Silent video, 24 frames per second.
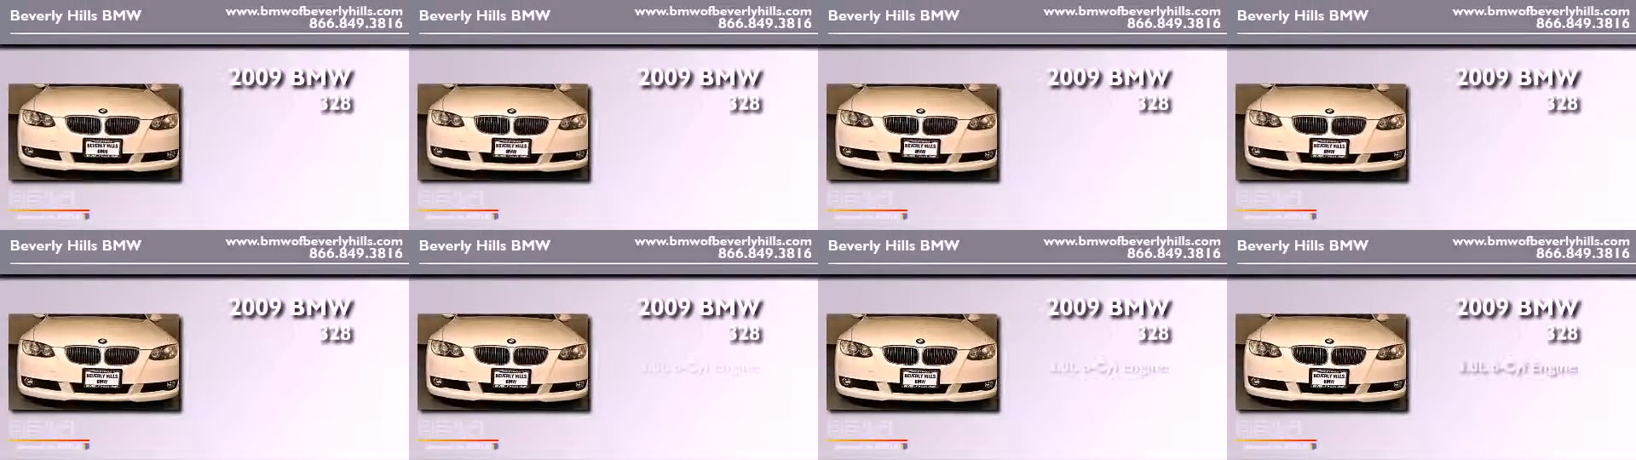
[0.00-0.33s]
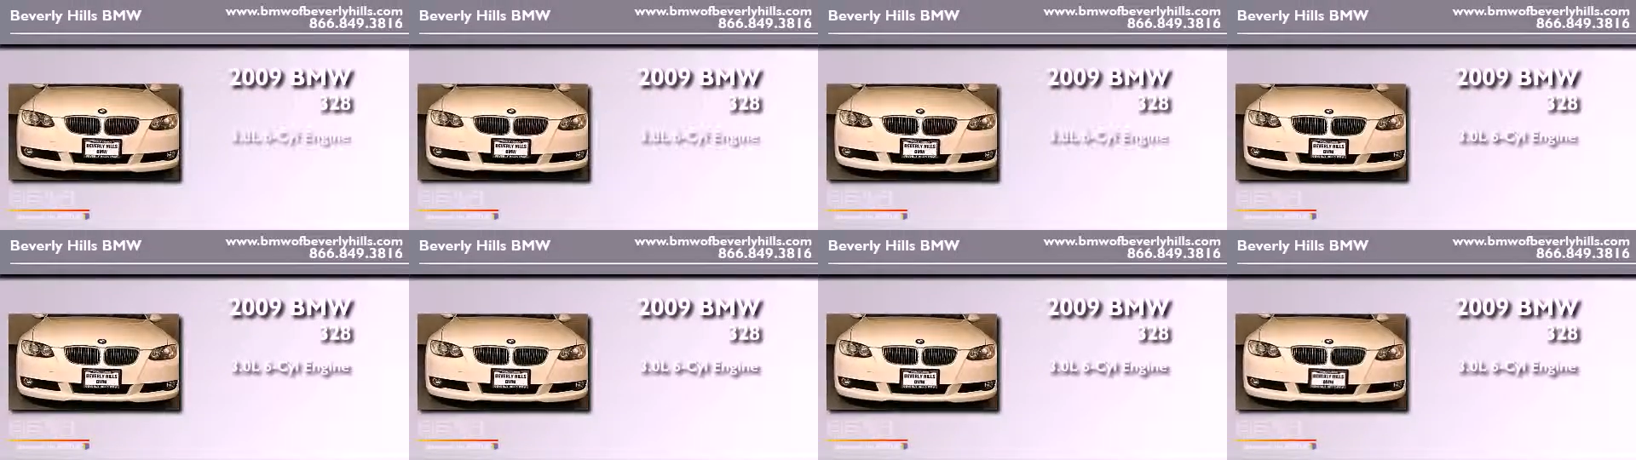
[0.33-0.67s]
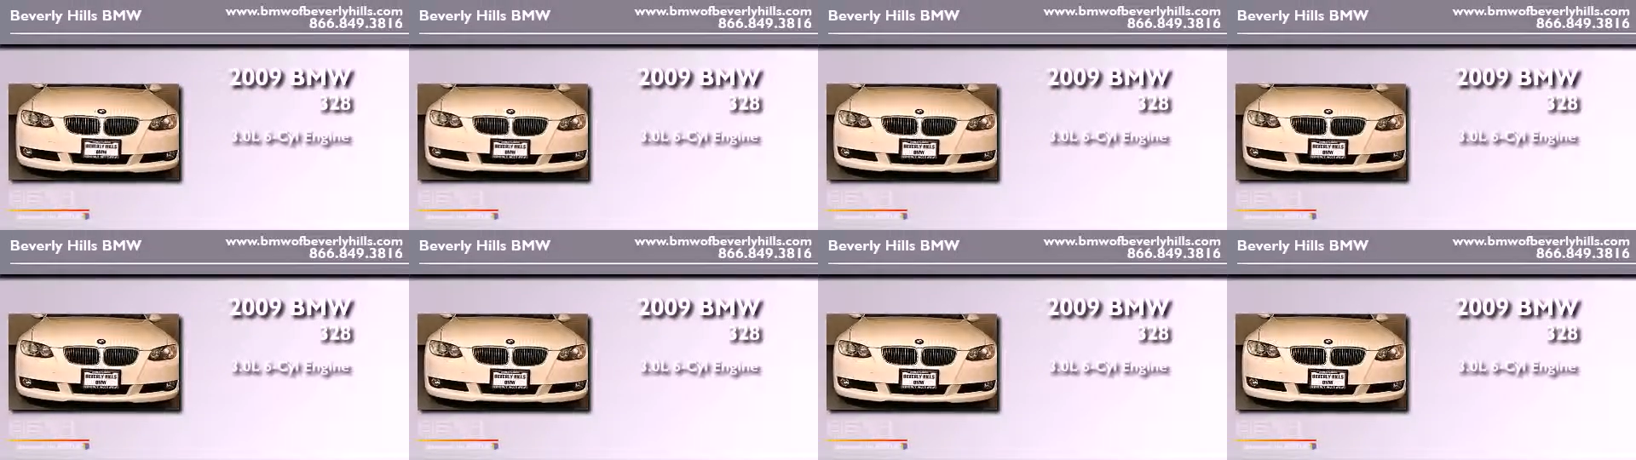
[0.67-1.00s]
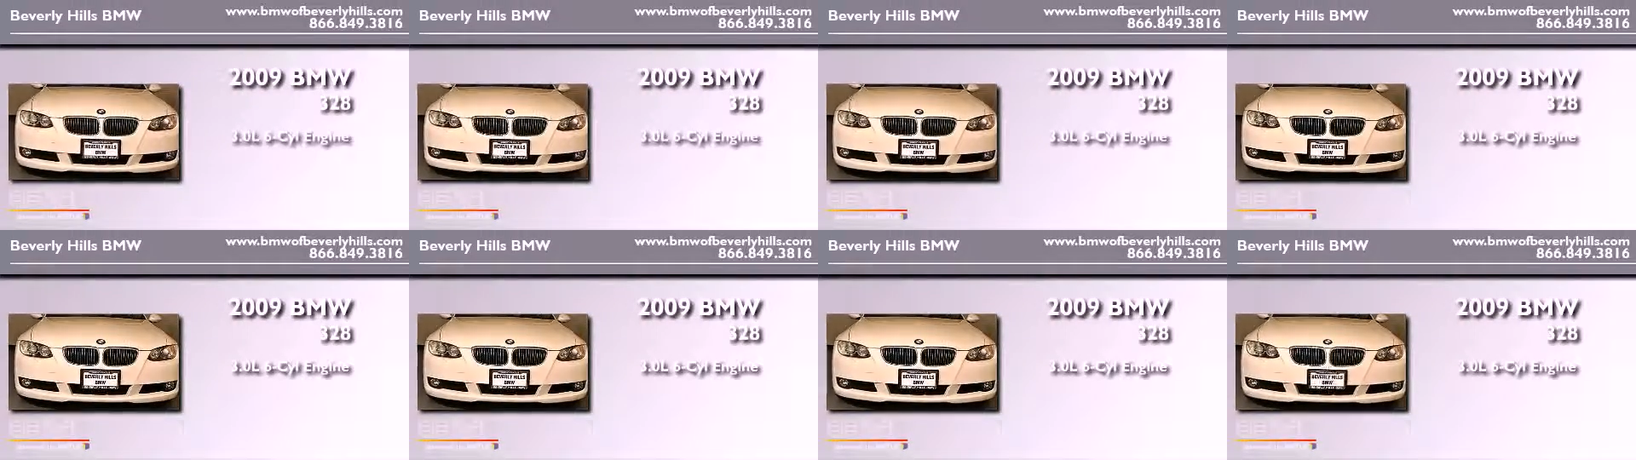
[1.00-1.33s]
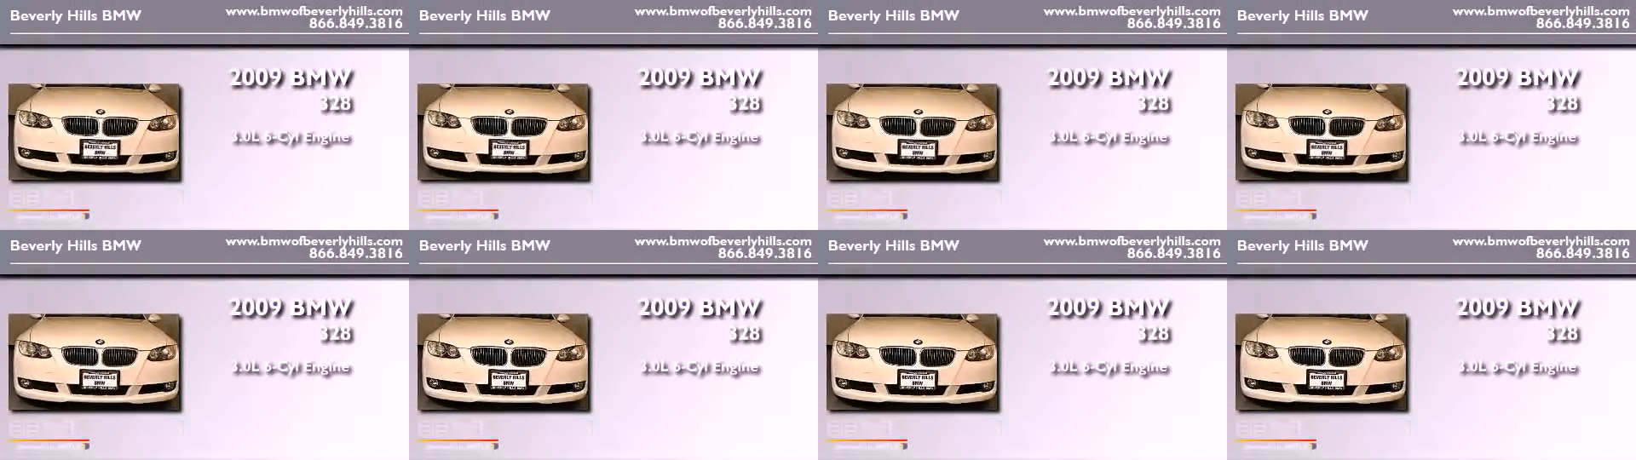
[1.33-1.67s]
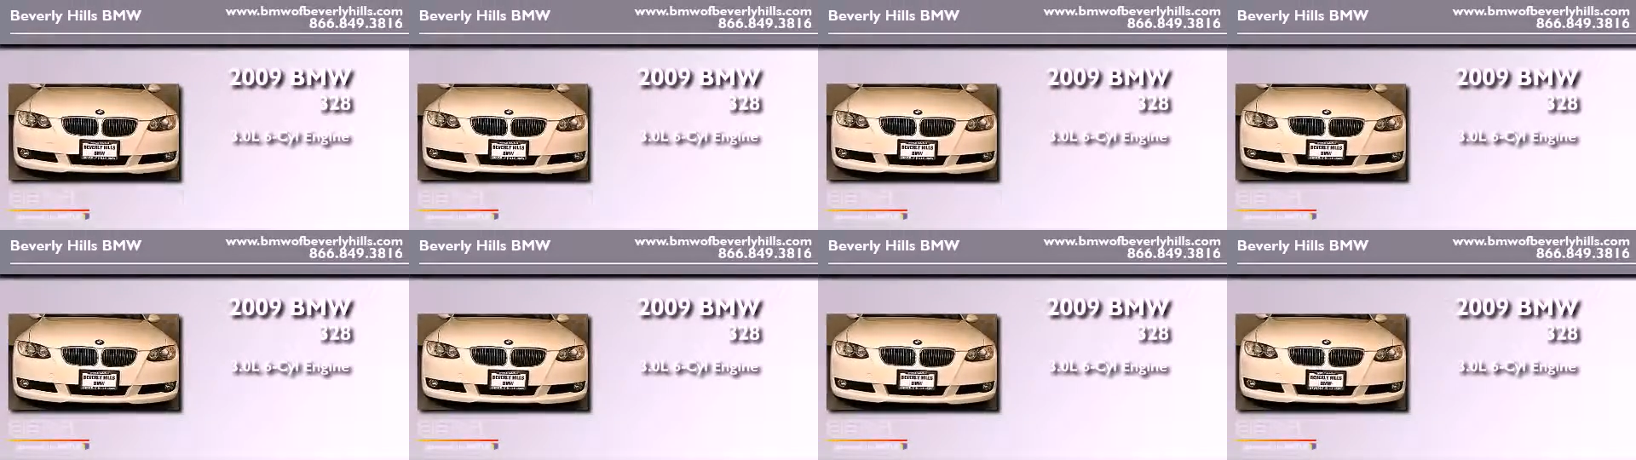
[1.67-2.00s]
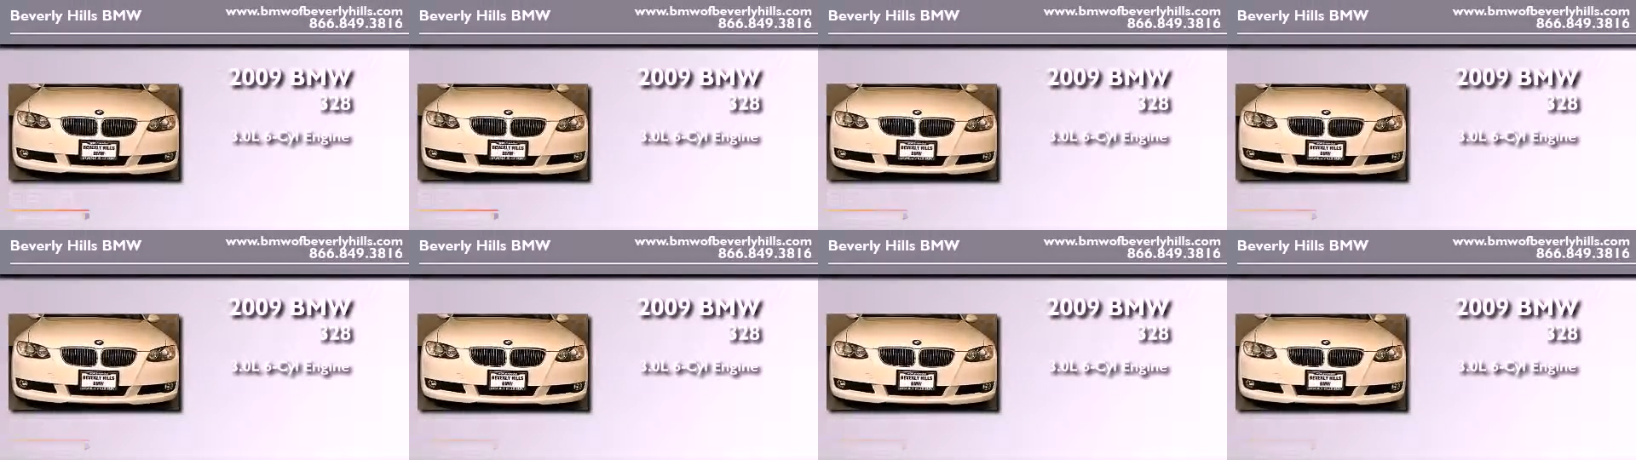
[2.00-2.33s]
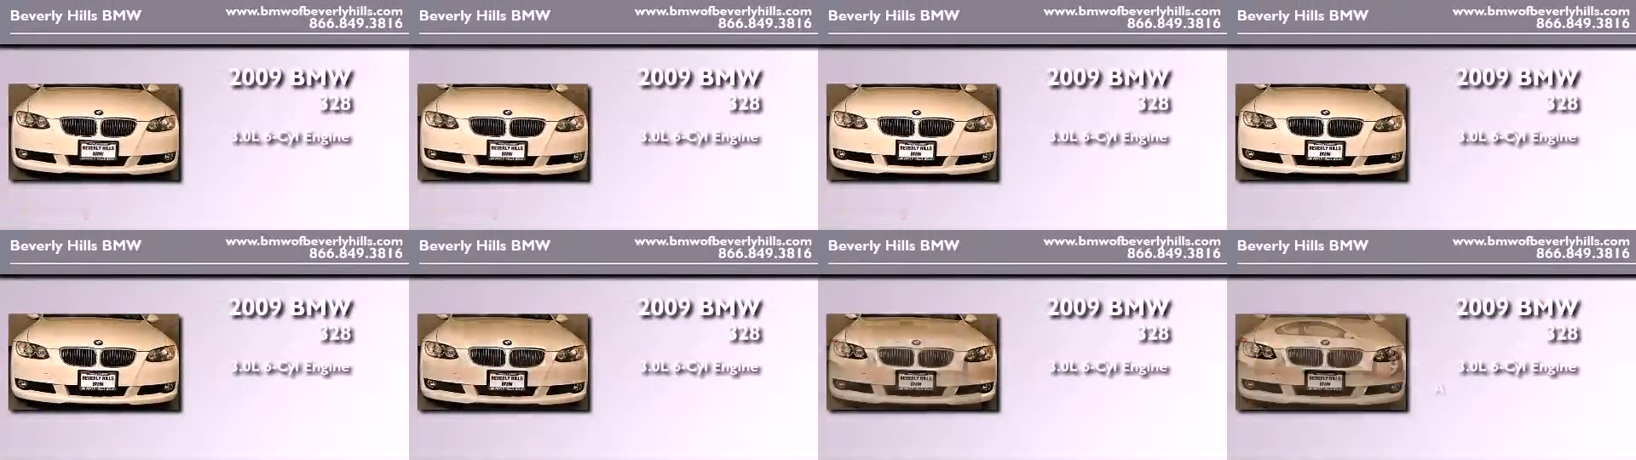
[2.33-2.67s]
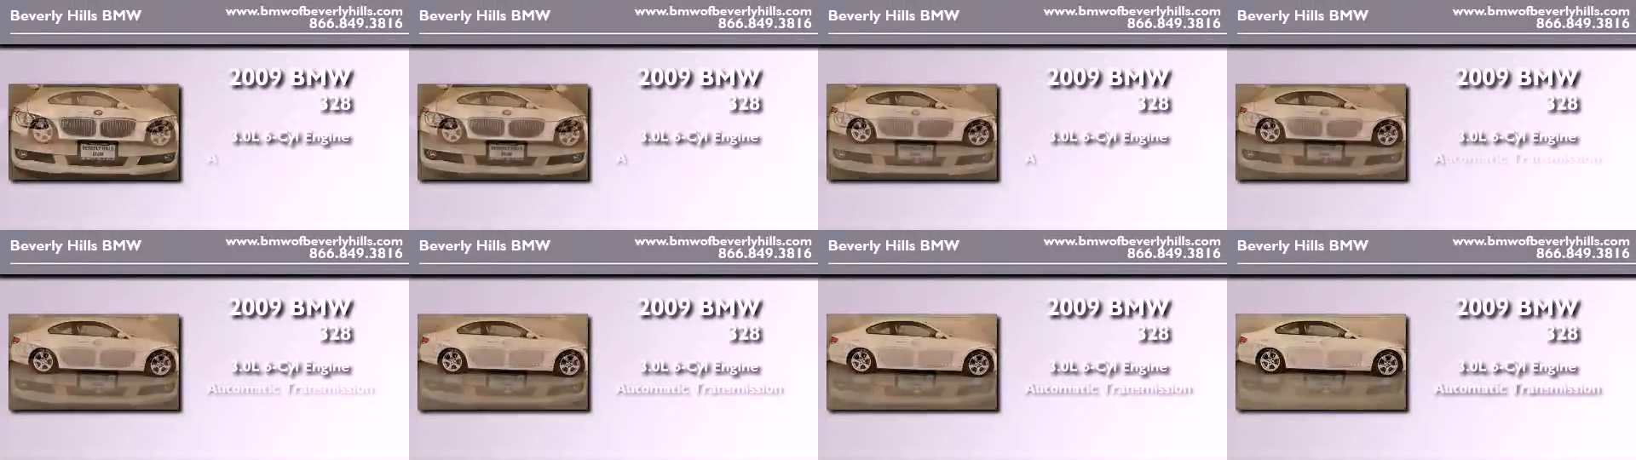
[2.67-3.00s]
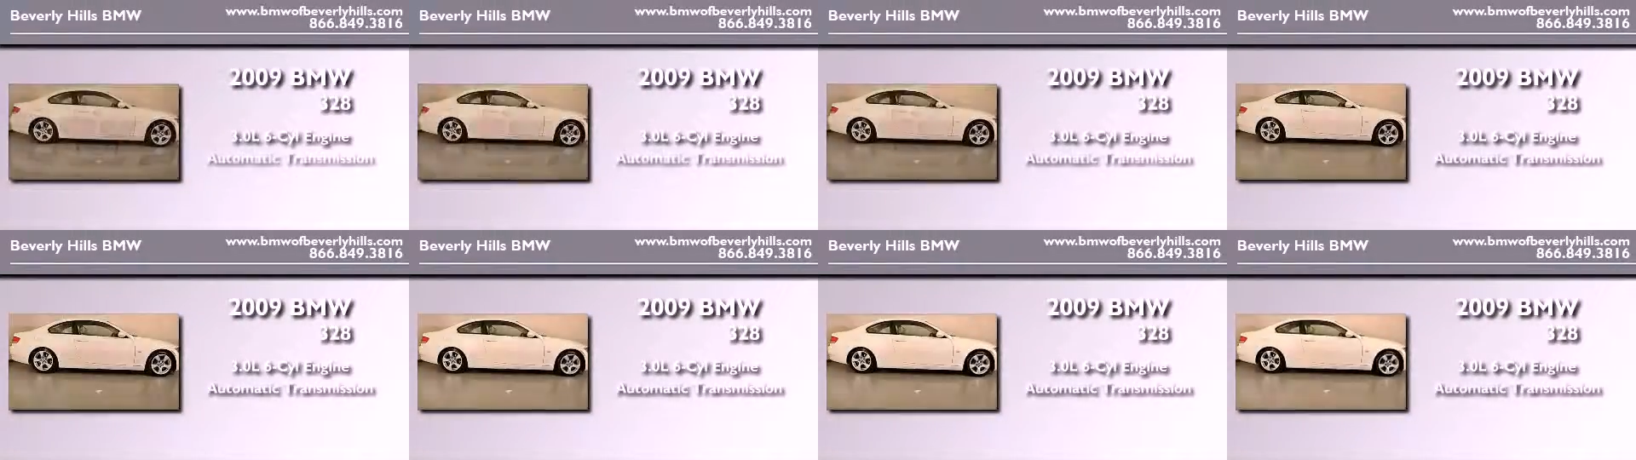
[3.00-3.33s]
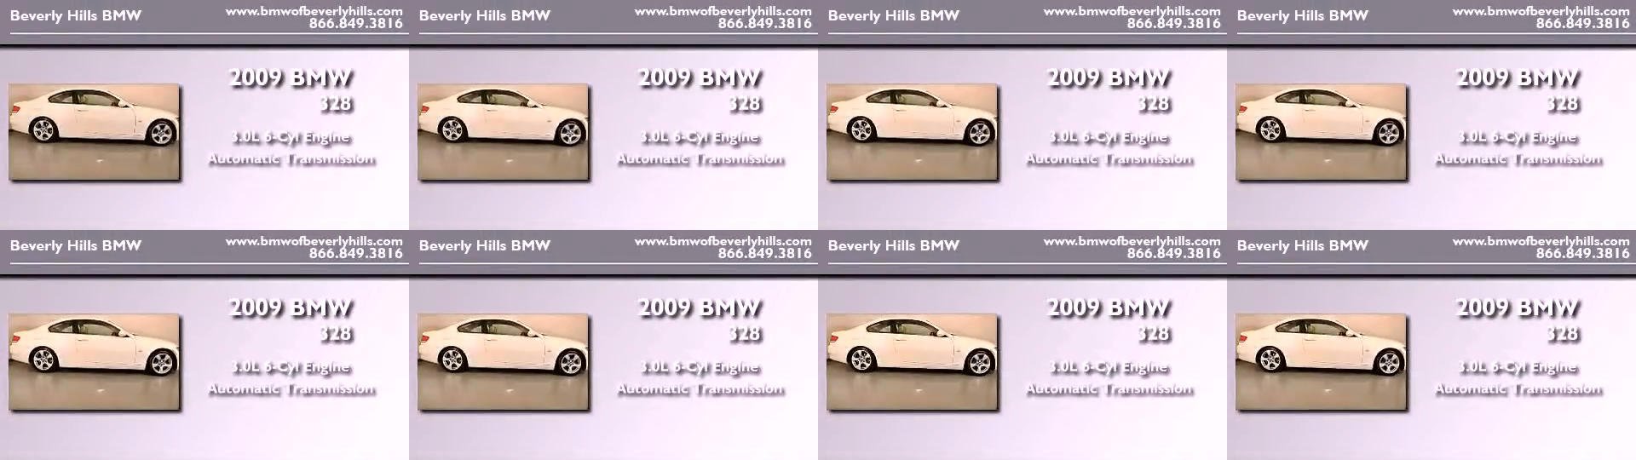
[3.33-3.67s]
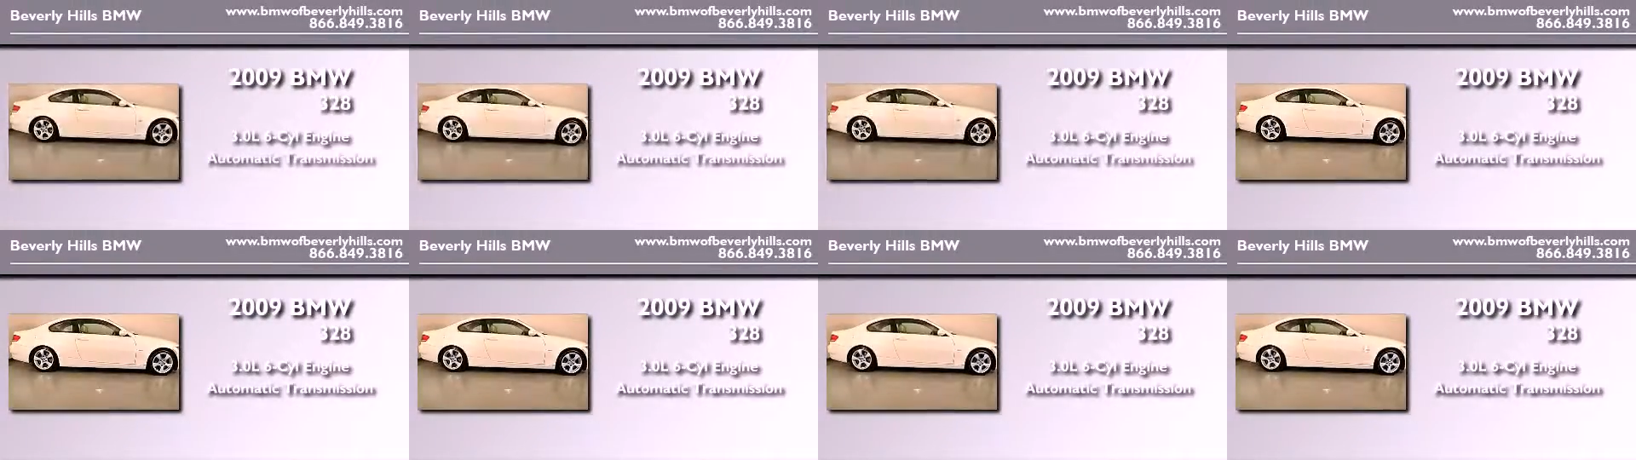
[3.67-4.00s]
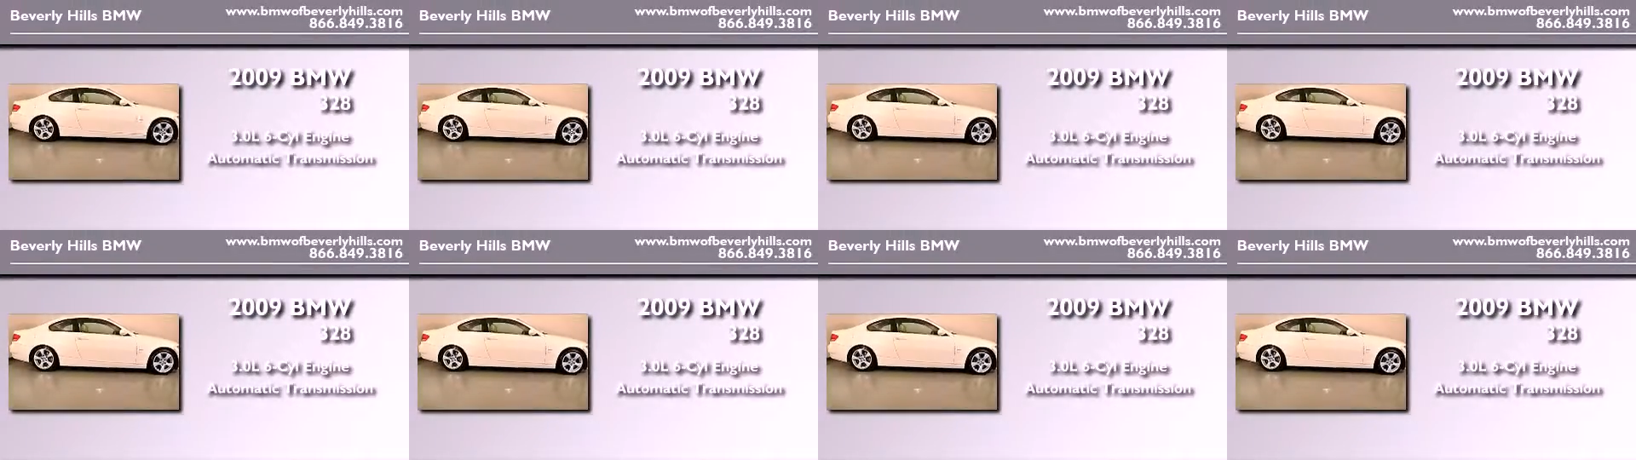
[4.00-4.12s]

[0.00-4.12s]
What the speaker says: (no speaker visible)